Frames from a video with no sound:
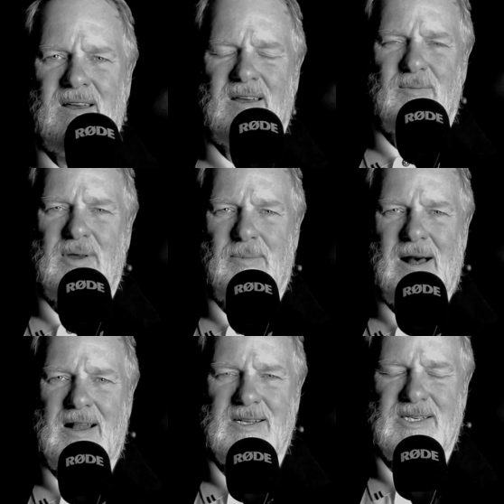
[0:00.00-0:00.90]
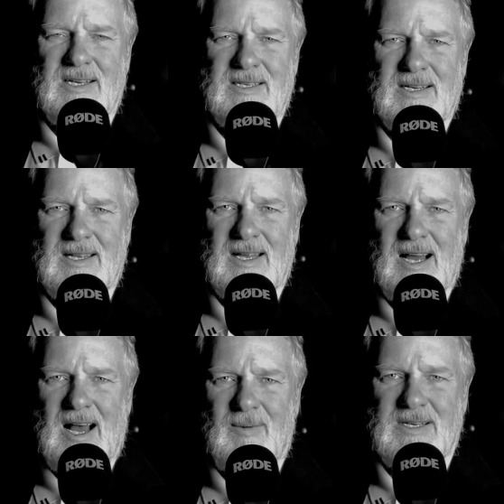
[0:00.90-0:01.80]
be apologizing to the
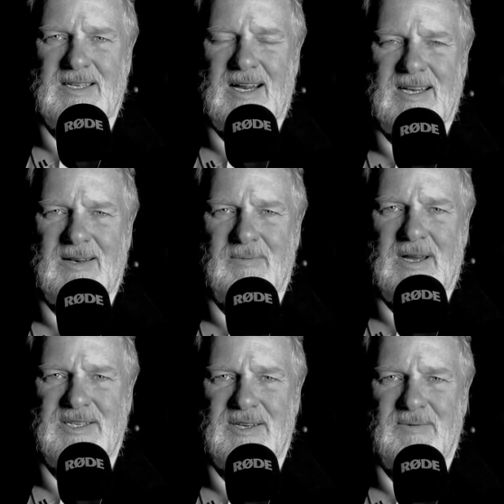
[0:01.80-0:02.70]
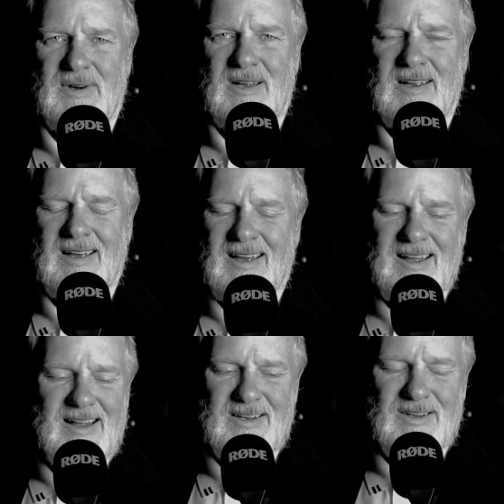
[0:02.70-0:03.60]
comics that I didn't mention, but
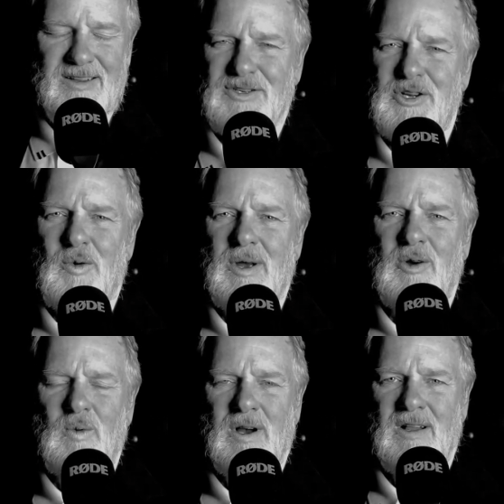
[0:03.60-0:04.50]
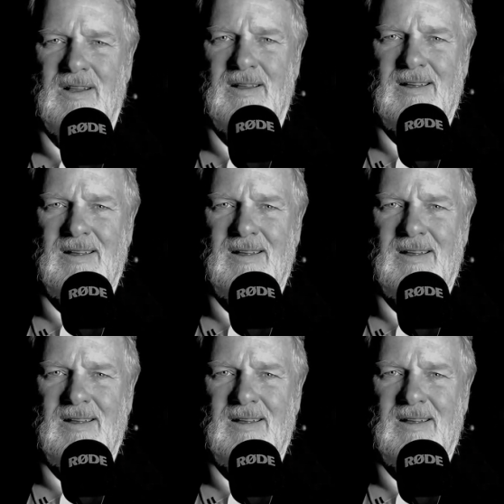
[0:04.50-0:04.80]
there's no ill will.